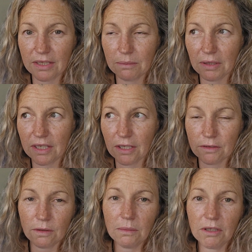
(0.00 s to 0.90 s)
The brain goes,
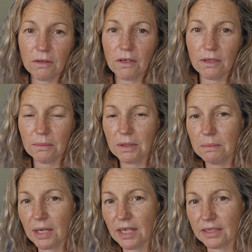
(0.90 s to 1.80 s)
oh my God, I'm in
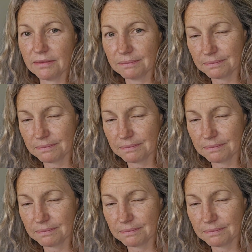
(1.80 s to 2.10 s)
pain.